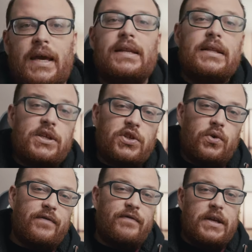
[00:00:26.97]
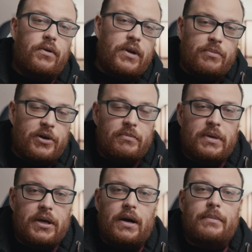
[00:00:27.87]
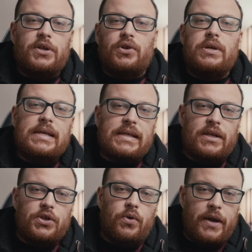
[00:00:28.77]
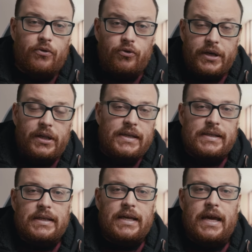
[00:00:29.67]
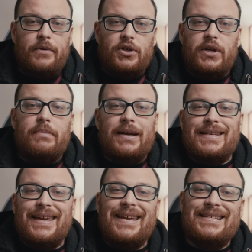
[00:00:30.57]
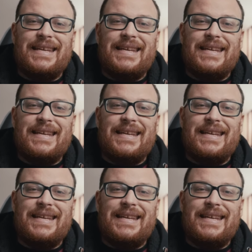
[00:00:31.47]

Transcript: And in this short video in Premiere, I'm gonna show you guys how to do a realistic camera shake by taking